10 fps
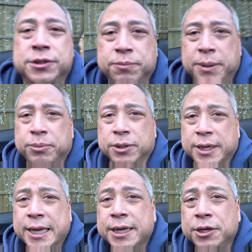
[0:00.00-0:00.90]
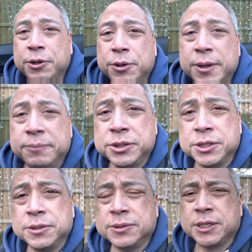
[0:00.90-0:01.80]
to people who are getting the new
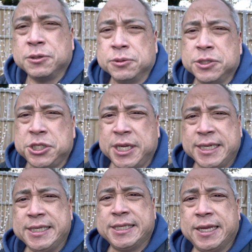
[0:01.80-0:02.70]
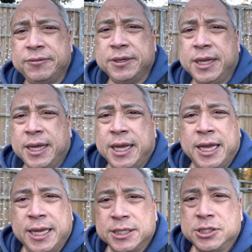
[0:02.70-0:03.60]
M2, is it called the G87?
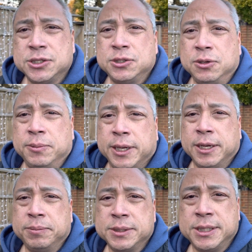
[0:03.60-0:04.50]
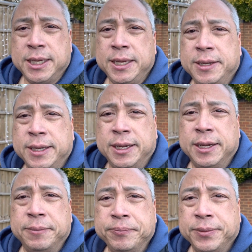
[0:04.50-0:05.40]
It's just not my cup of tea.
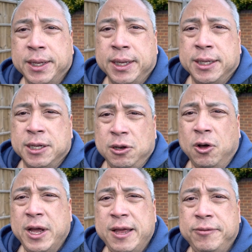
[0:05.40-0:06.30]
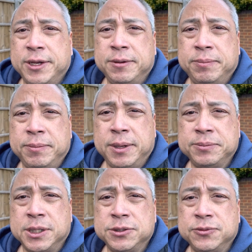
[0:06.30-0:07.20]
A lot heavier, up
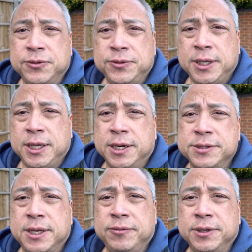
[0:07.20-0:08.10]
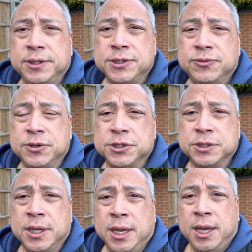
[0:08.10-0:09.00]
to 150 kilos heavier than this version,
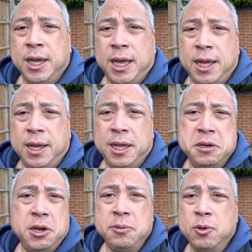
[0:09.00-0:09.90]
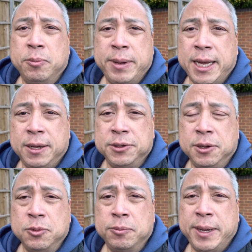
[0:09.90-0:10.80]
and no more power
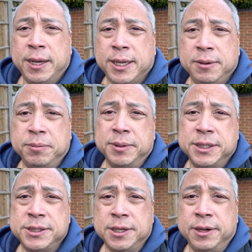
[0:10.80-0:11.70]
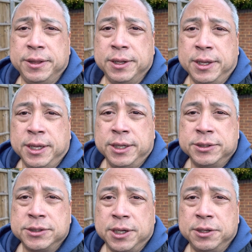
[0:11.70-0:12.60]
capability either.
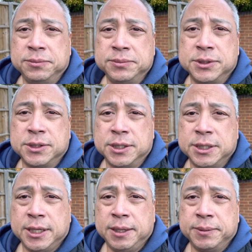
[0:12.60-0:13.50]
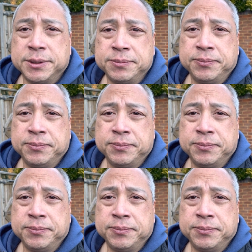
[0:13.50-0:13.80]
So decided to keep this.